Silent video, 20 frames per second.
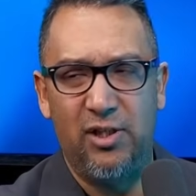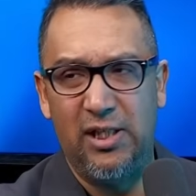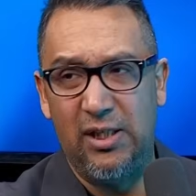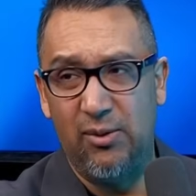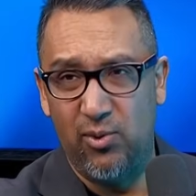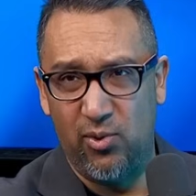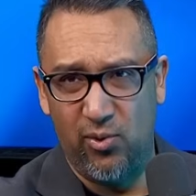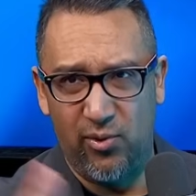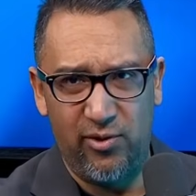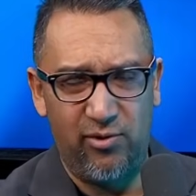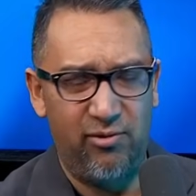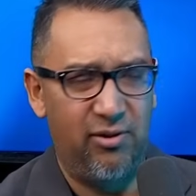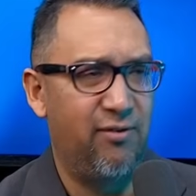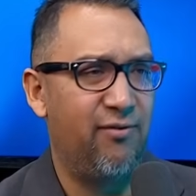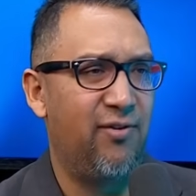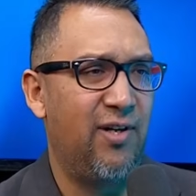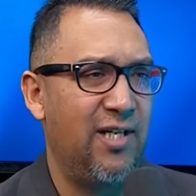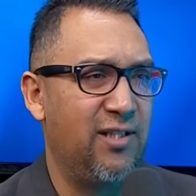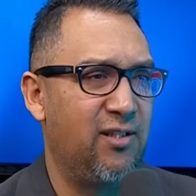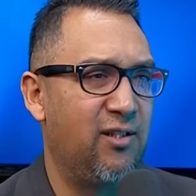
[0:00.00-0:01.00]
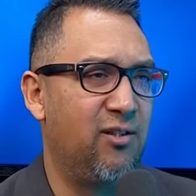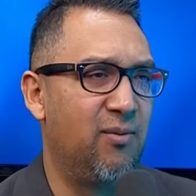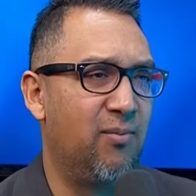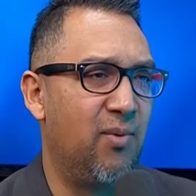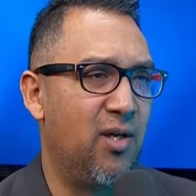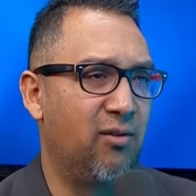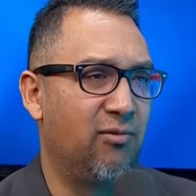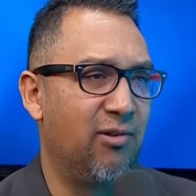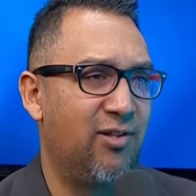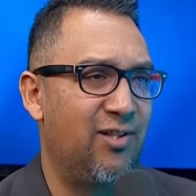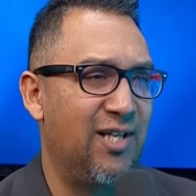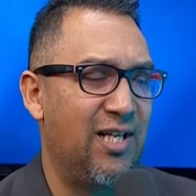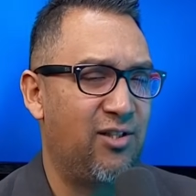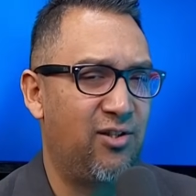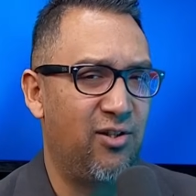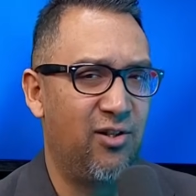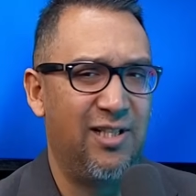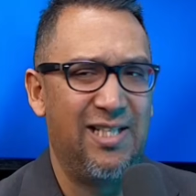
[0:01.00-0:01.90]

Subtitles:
He was also an advisor to Margaret Thatcher.